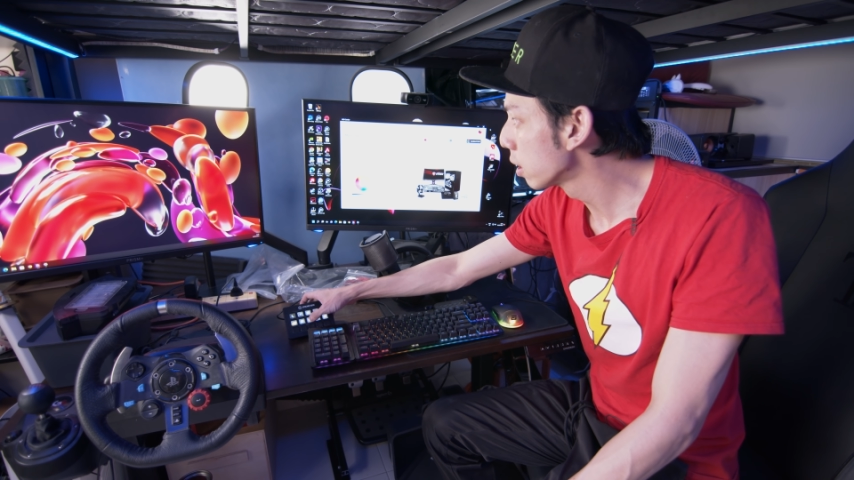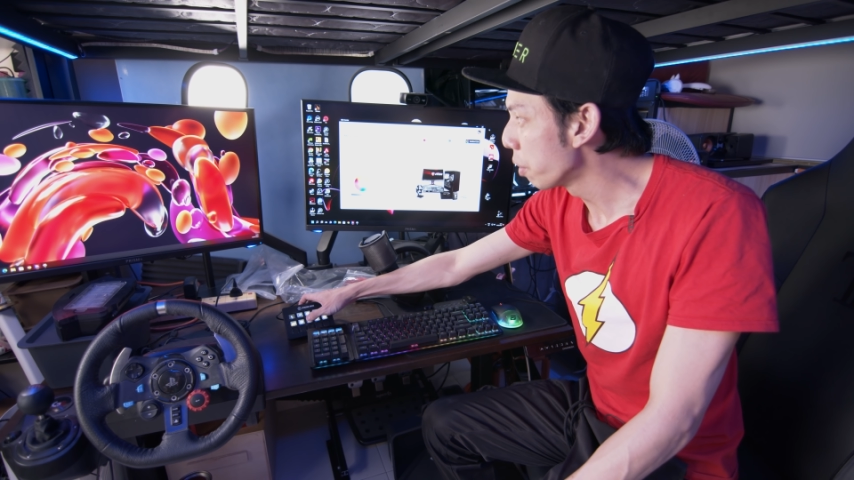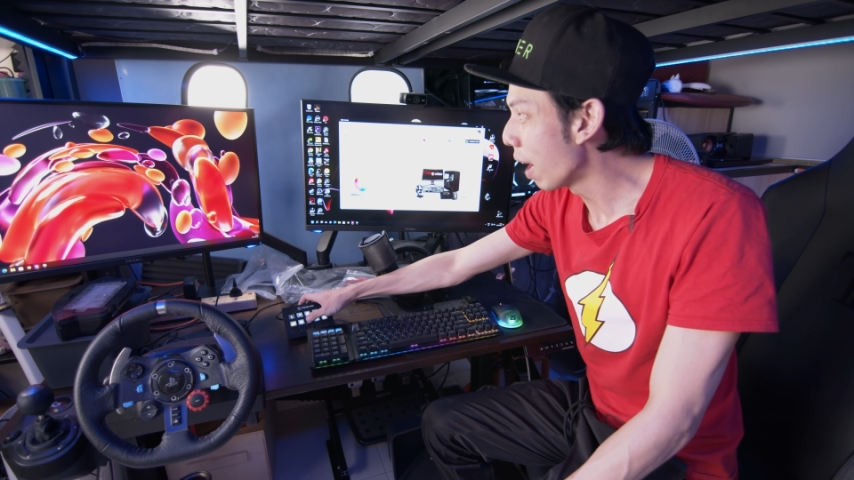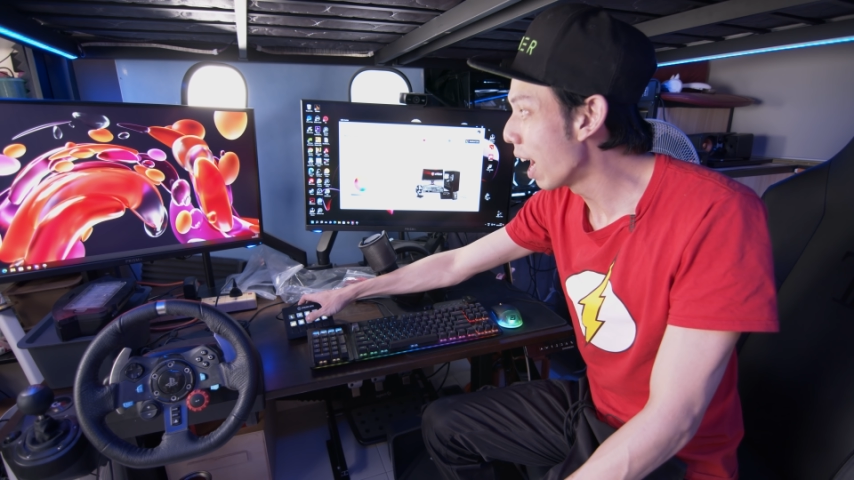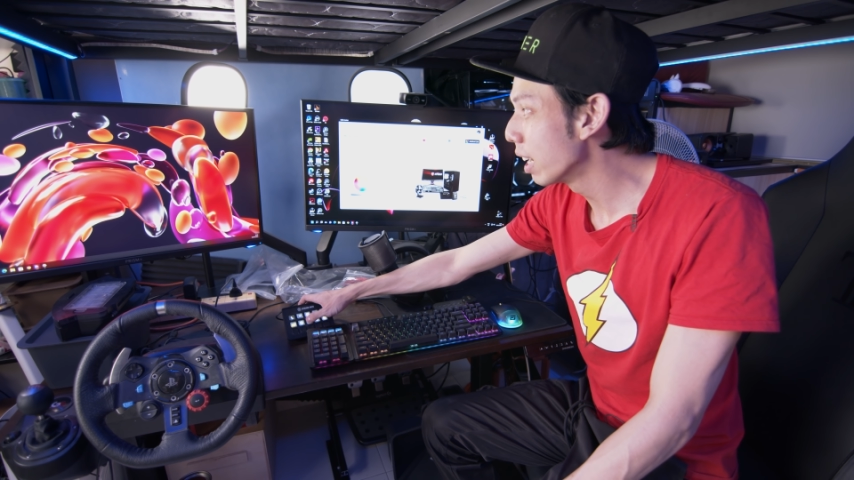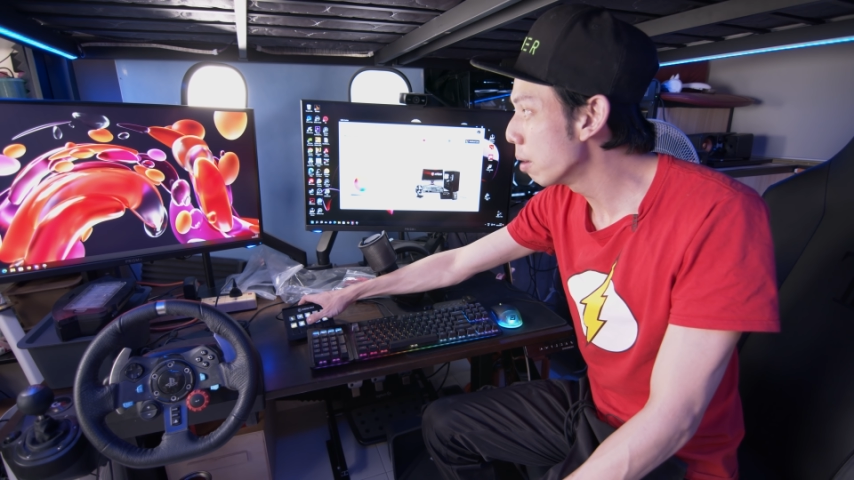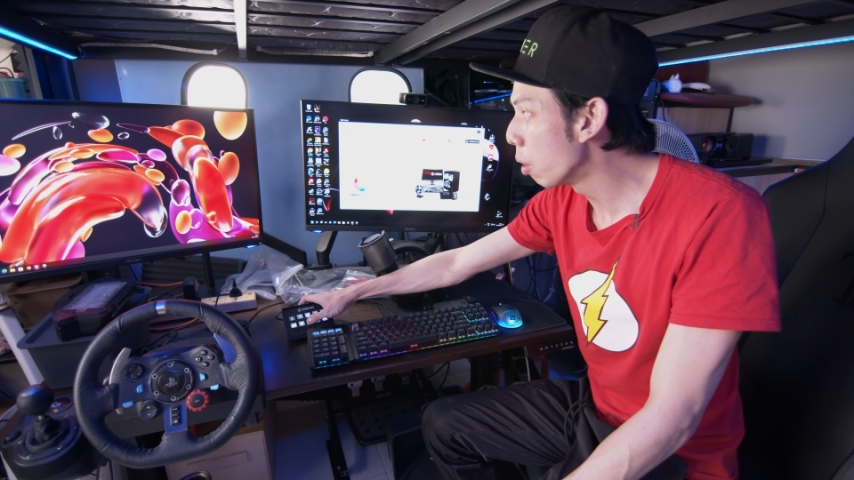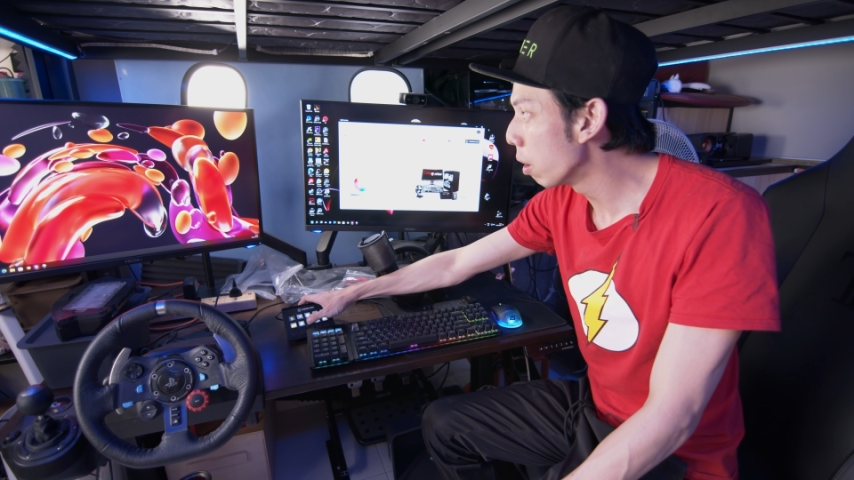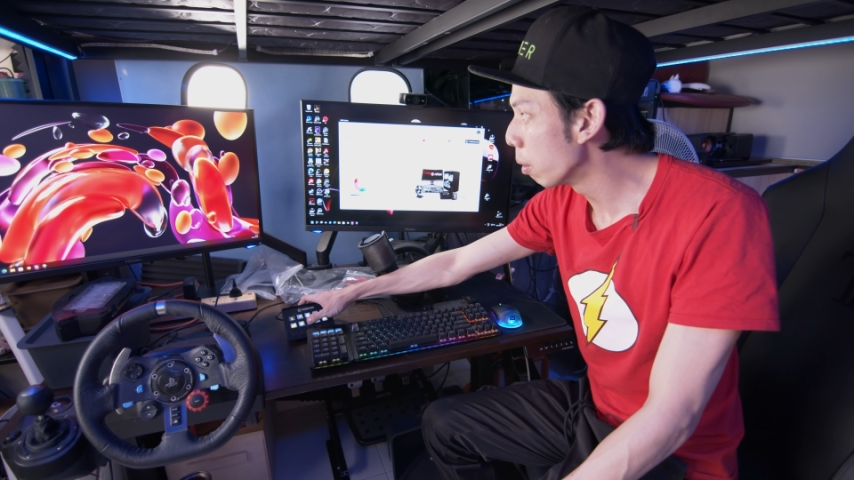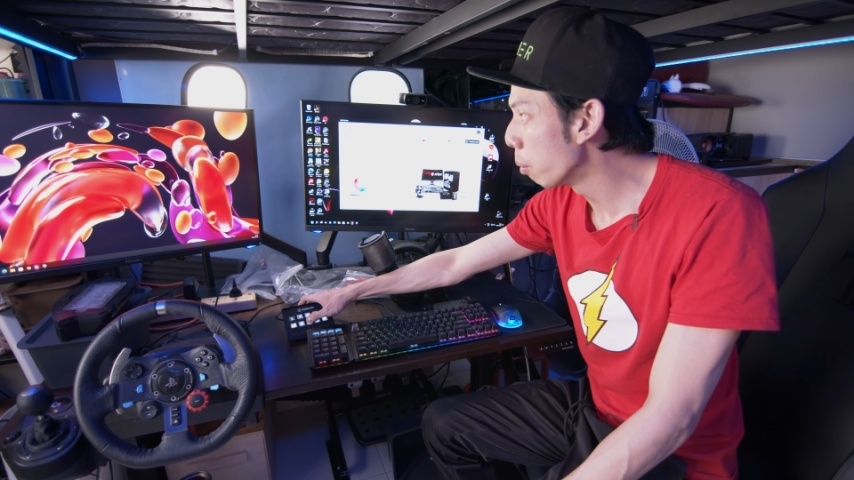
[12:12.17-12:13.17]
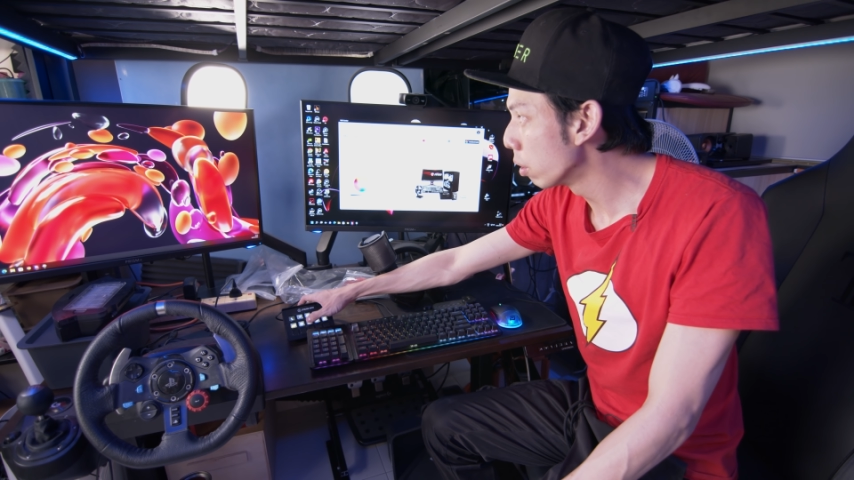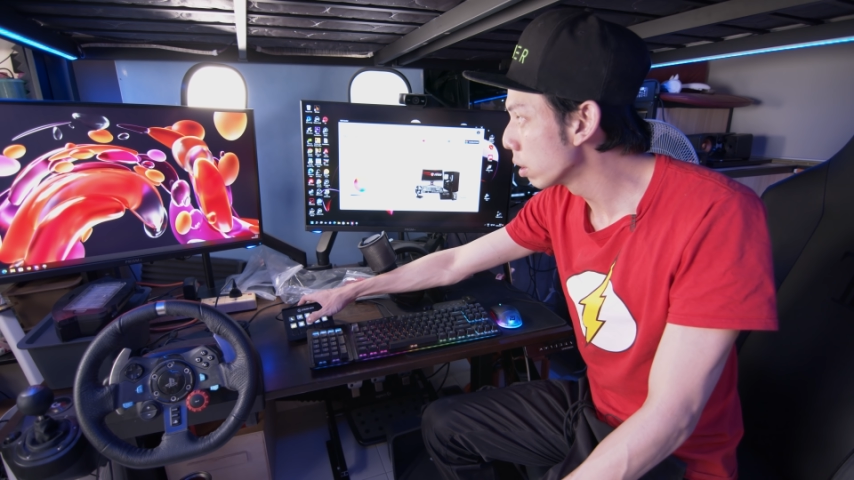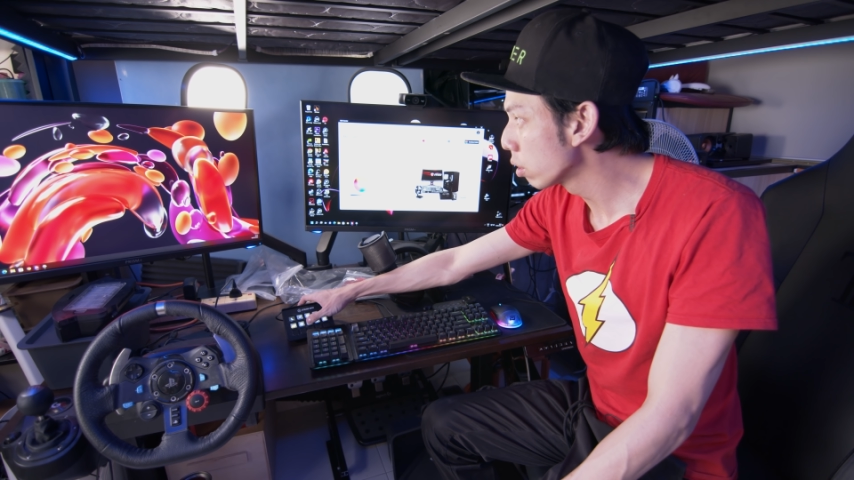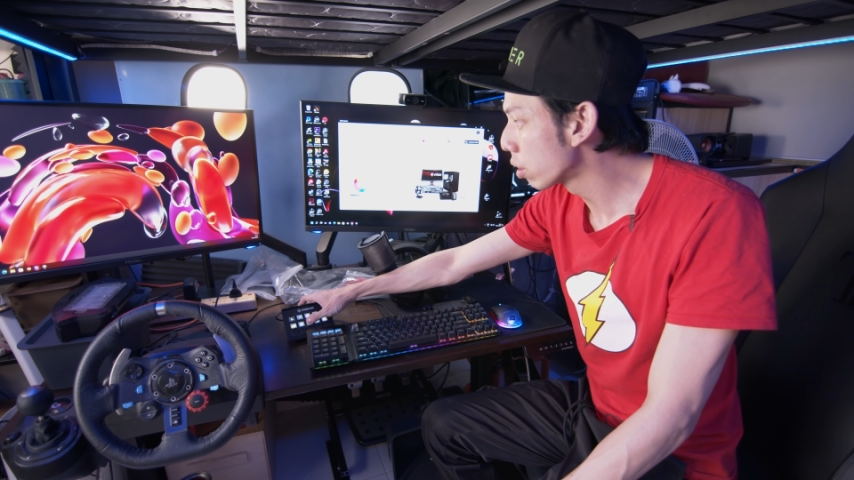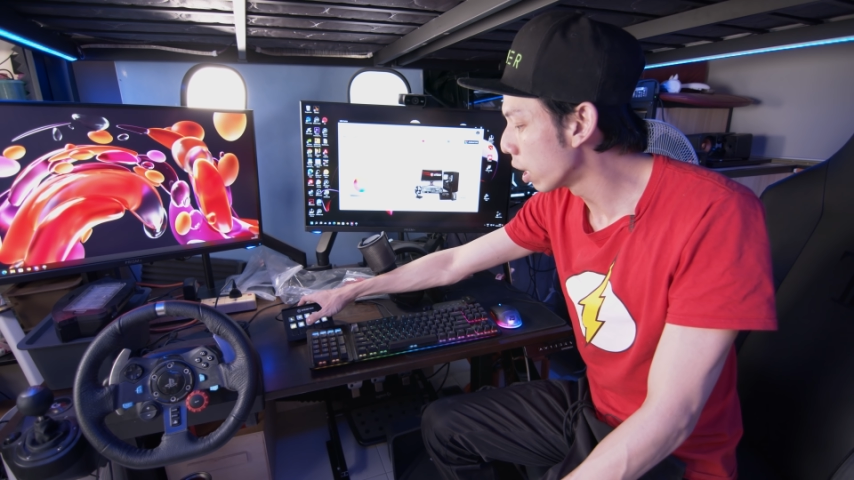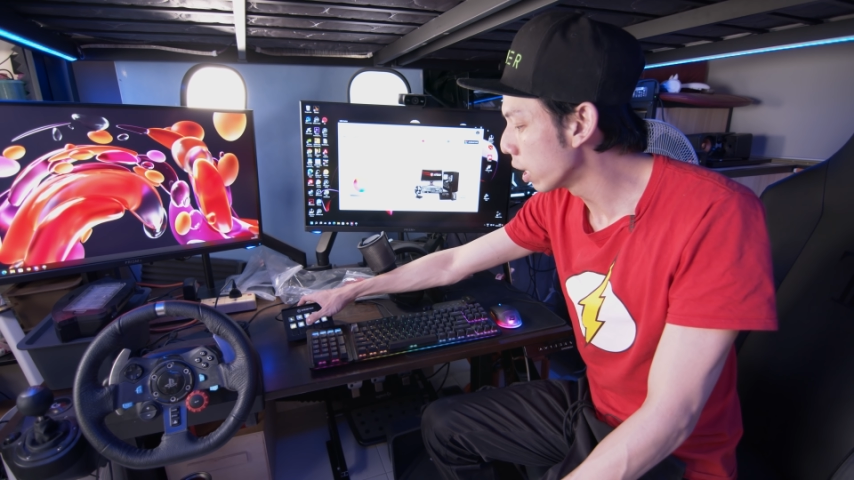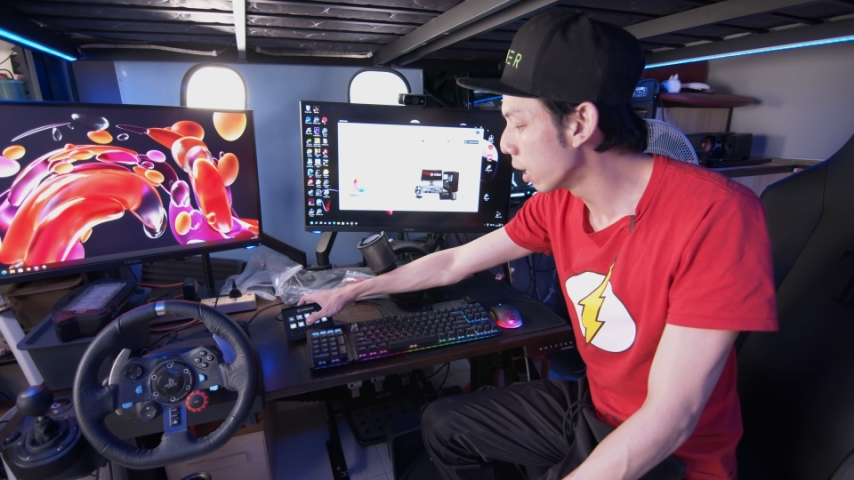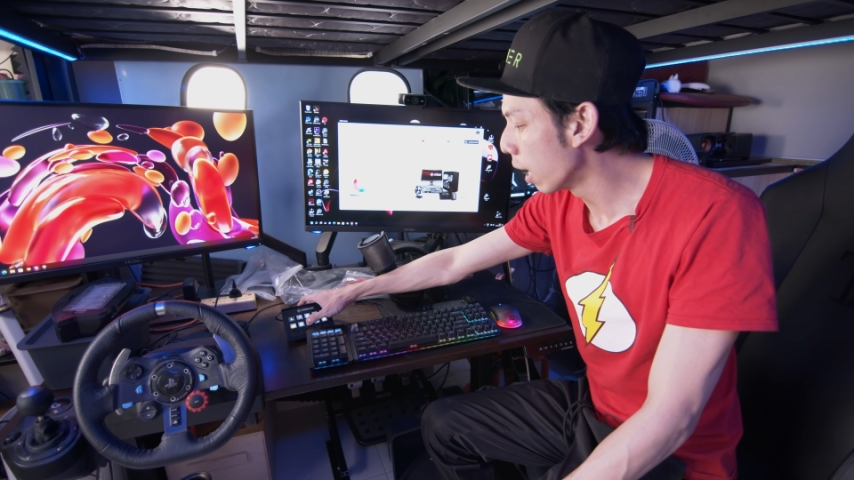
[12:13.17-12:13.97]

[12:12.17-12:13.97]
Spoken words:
With other models, right,